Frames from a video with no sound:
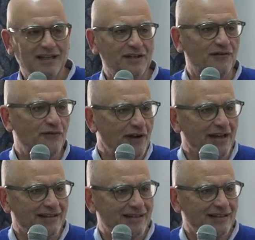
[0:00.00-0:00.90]
the
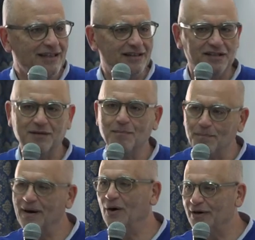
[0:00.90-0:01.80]
faith that is
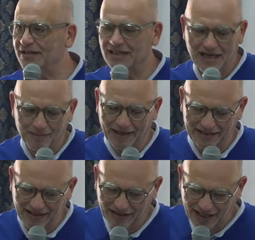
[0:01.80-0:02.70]
empowered by
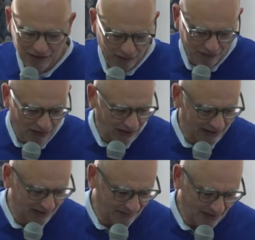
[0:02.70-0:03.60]
the grace of God.